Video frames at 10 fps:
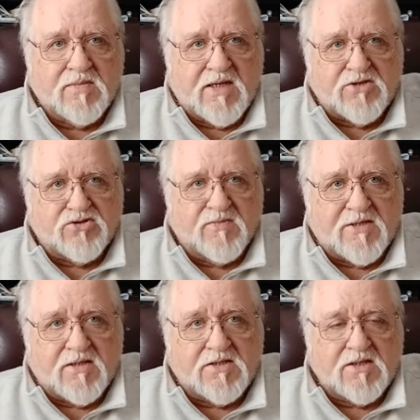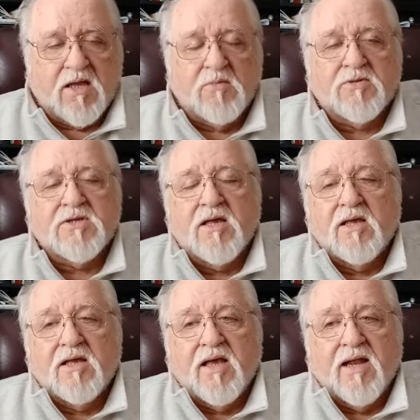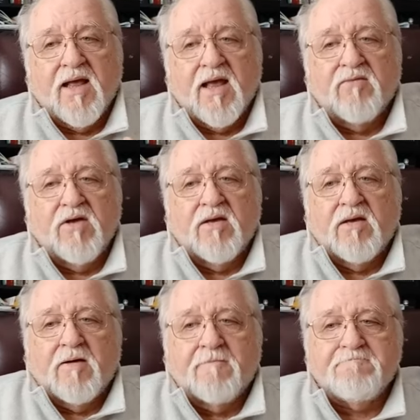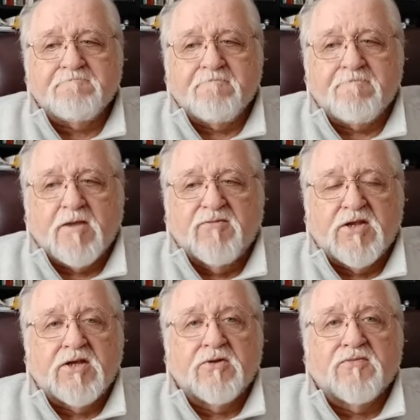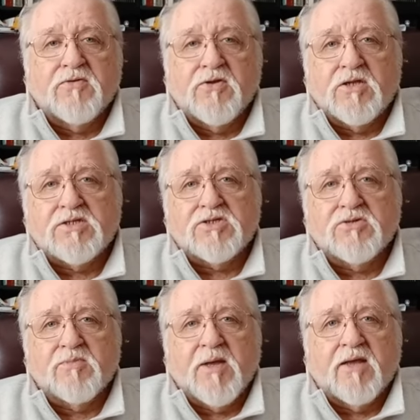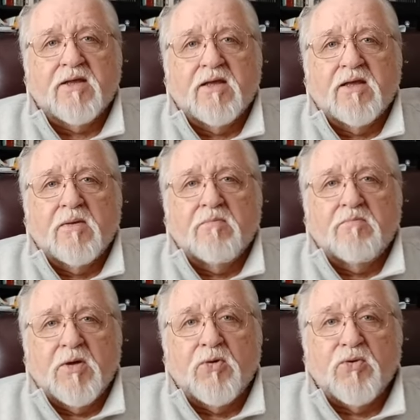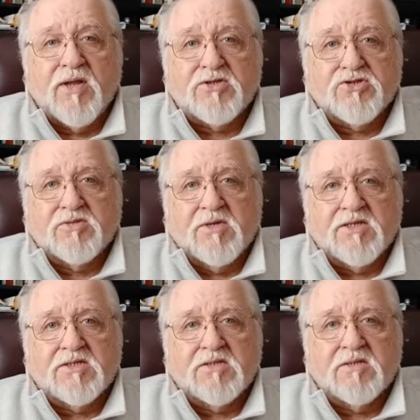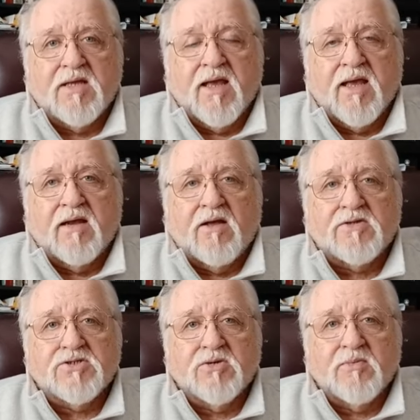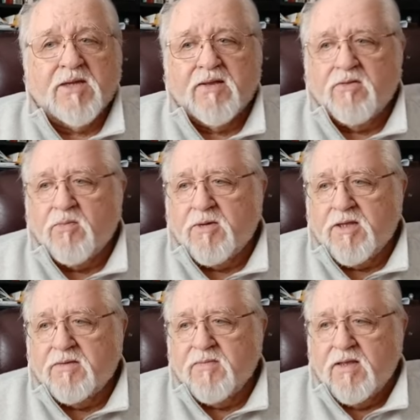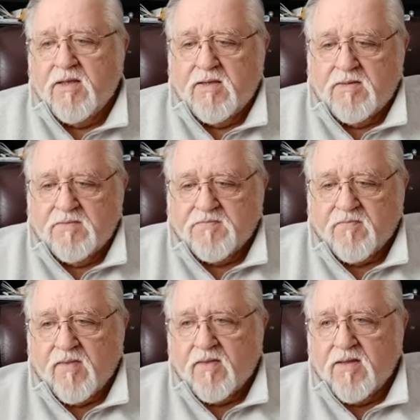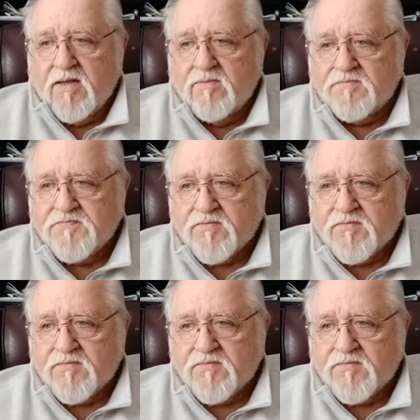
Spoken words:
instrumental ensembles. And I have a video for you to listen to about bowed instruments and also about how they're played. Then